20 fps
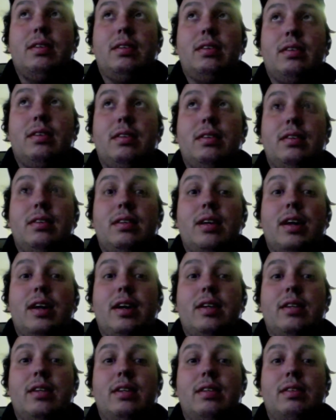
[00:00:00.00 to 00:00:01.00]

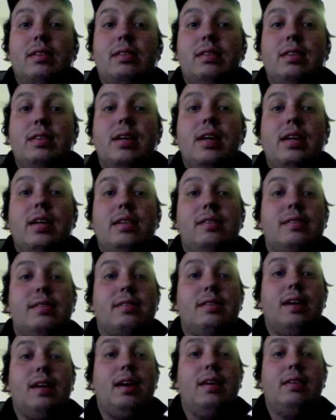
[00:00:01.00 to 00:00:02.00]
Yates.
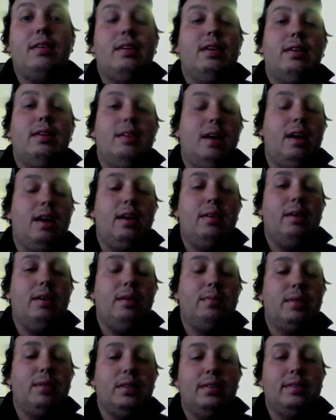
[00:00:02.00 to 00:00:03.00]
I'm
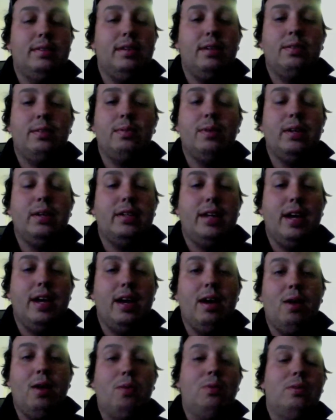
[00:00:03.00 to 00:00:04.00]
going to tell you right
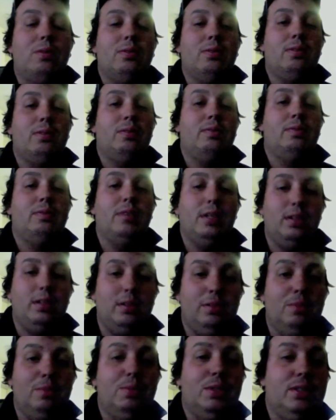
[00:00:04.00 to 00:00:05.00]
now, fellow
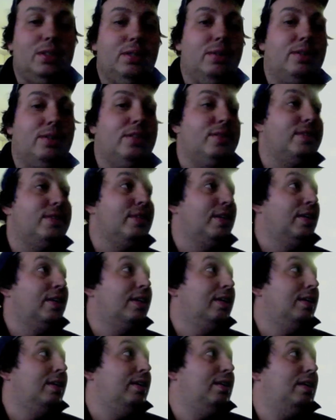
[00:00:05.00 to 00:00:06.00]
libertarians,
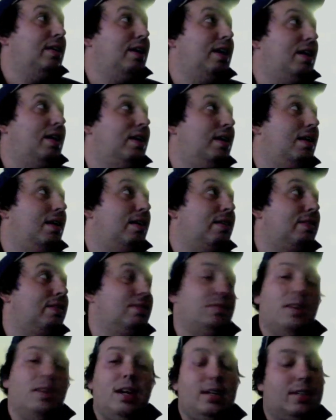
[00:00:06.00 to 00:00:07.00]
you're
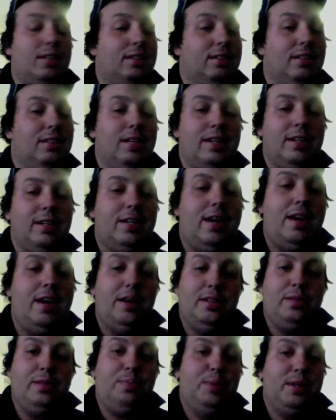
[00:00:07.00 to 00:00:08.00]
not going to like
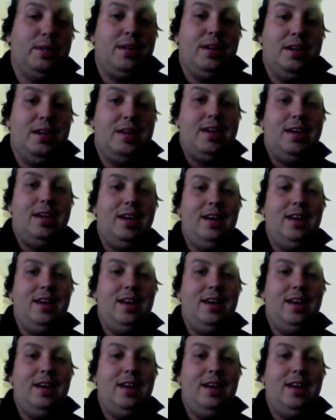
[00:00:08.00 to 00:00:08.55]
Yates McKee.